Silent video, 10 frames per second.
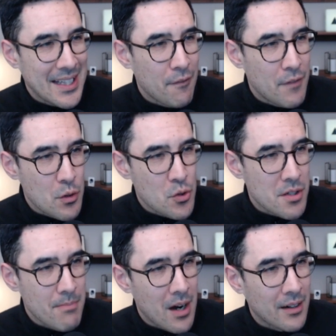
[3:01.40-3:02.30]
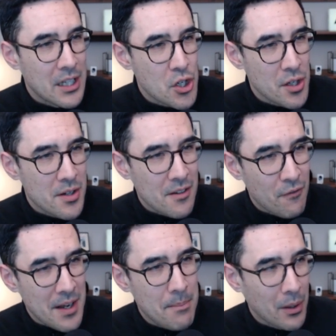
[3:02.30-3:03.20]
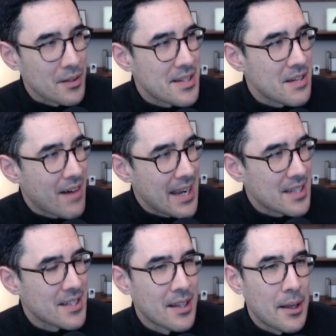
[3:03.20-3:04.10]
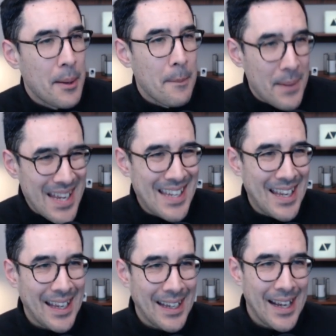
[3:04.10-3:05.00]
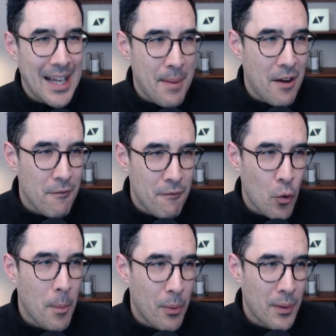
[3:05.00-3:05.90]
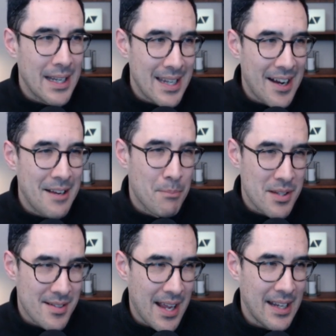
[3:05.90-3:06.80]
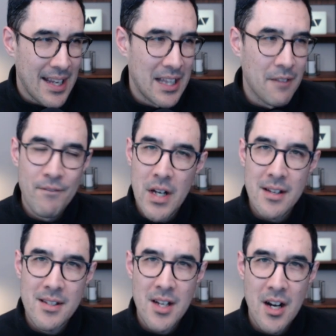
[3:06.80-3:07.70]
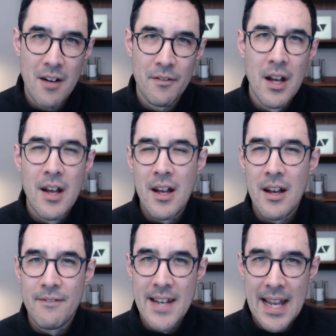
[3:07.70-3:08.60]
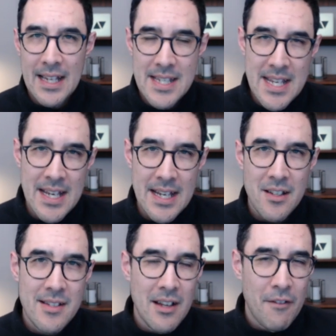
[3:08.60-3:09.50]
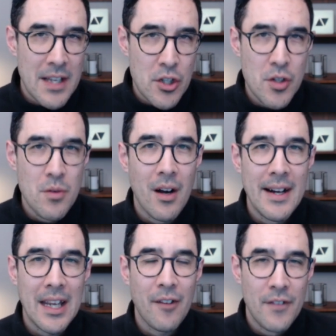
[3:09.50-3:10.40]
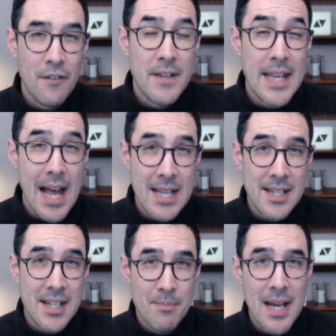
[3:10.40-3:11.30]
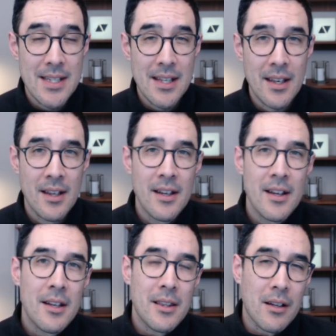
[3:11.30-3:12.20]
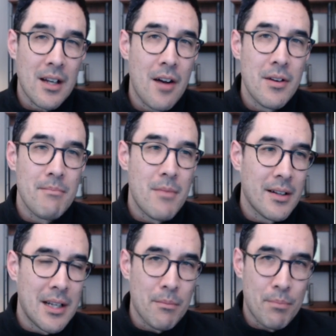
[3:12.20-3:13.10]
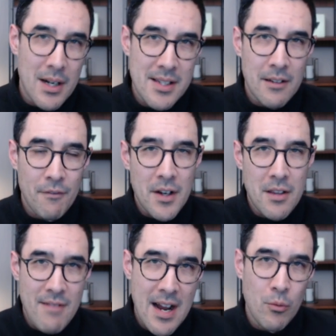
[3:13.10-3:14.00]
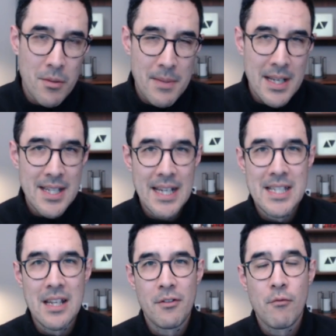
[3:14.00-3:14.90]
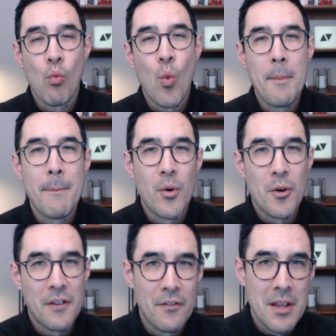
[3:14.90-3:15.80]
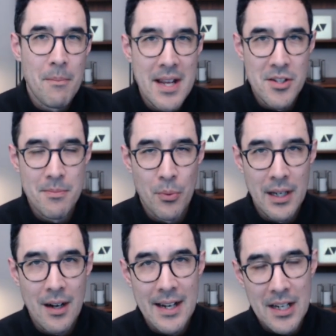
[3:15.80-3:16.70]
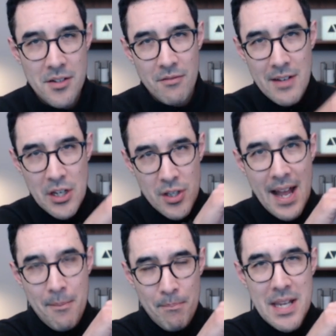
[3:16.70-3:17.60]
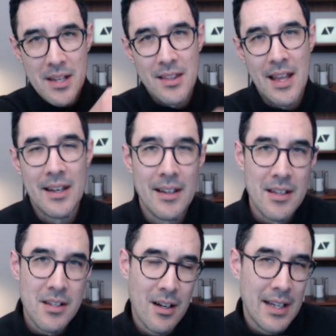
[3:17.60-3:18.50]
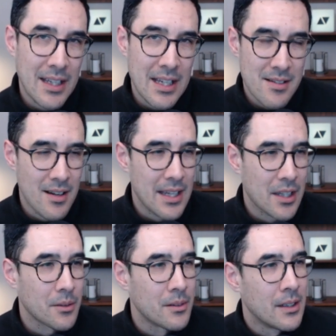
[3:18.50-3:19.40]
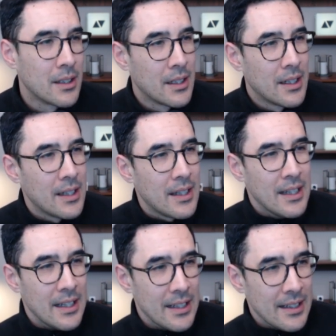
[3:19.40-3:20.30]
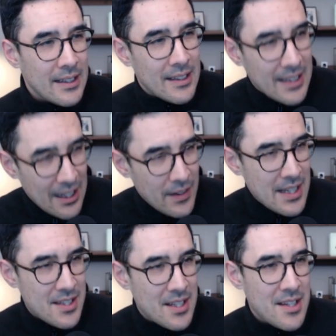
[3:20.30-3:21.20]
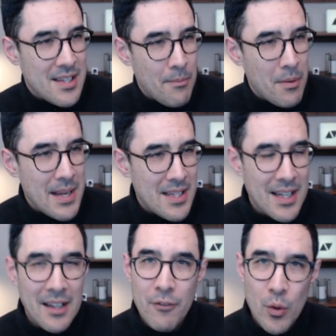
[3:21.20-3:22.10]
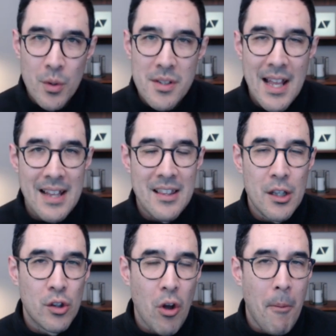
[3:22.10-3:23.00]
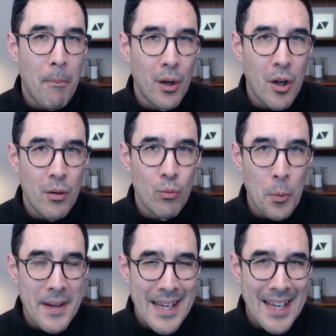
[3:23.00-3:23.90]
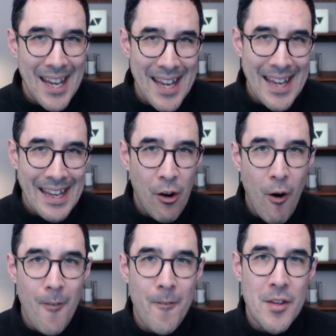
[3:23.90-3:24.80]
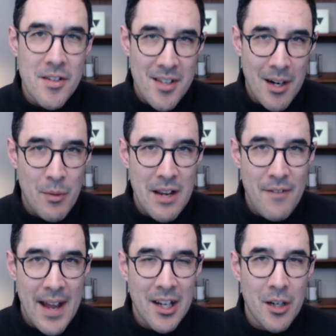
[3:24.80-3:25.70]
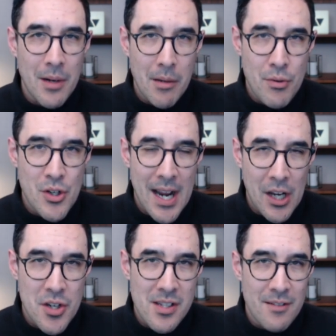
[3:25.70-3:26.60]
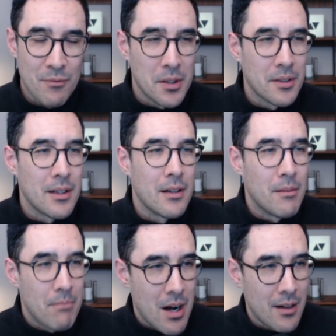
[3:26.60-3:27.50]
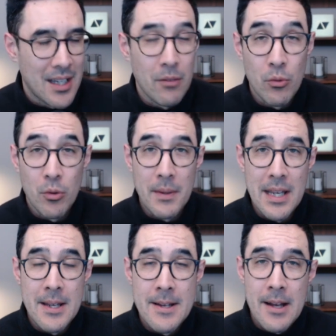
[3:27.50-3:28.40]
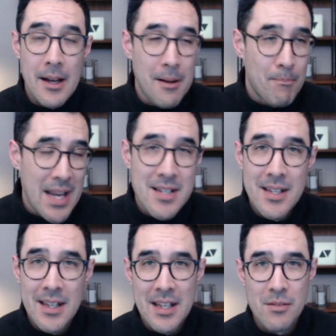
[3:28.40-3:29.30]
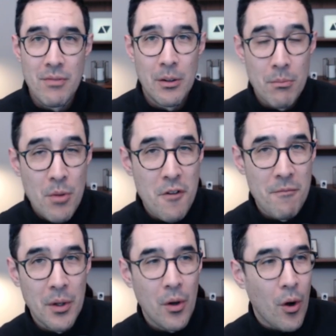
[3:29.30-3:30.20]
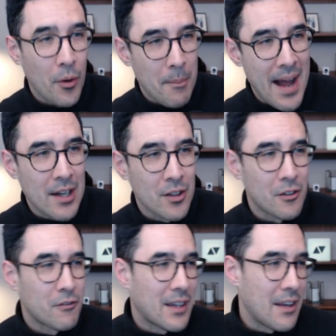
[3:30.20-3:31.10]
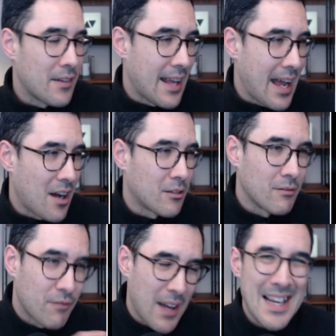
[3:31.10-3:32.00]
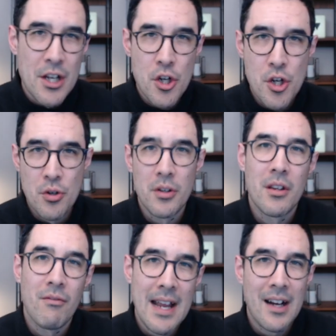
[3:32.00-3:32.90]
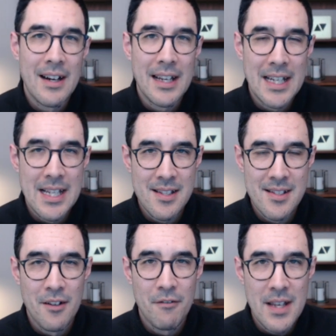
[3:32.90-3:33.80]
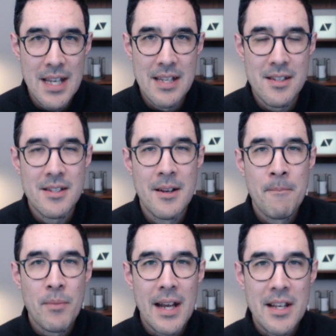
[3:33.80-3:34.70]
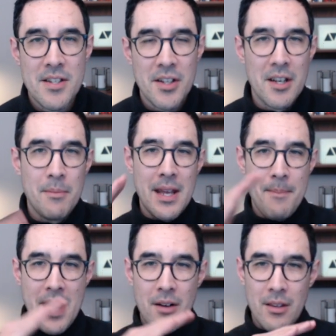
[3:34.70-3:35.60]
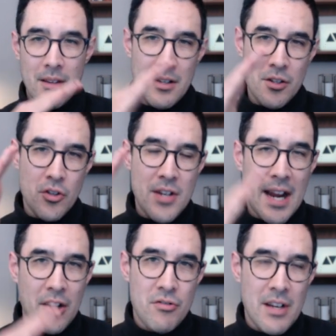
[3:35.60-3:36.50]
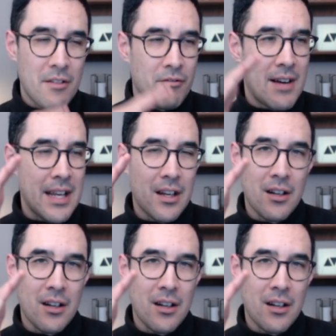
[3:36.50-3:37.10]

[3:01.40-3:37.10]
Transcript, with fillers: in the futures market shows the Fed policy rate peaking at about 4.9% in the first half of next year. So if they do hike 50 as expected, the current market pricing further out would be indicative of one more 50 basis point hike to reach that peak then in this hiking cycle. Given it's a December meeting, of course, then the dot plot will be key of the summary of economic projections of what the market will be basing its real movement on the back of, given how fairly assured the rate hike in itself is. And this is going to be about the trajectory of rate